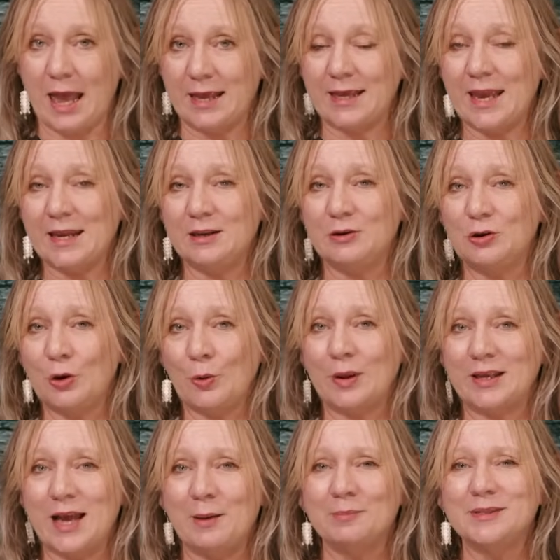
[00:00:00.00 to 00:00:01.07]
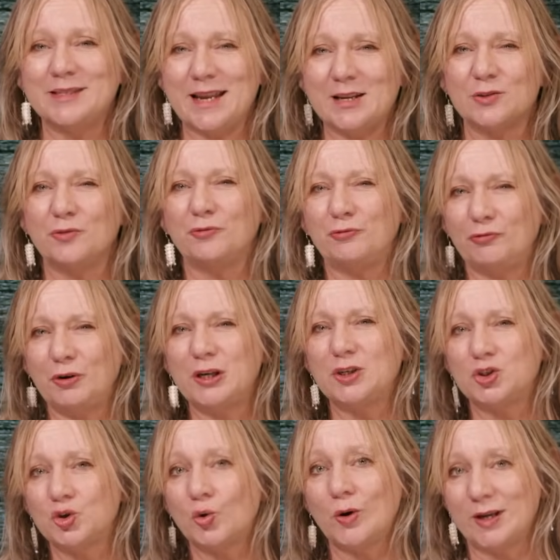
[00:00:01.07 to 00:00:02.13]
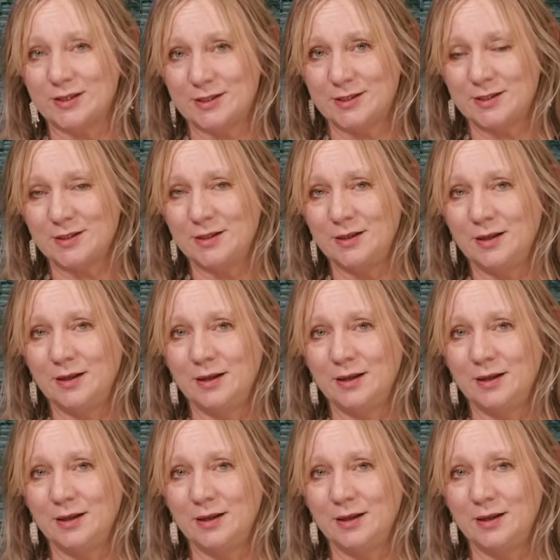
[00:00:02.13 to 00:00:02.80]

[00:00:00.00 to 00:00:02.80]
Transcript: Again, you know, it comes down to free choice.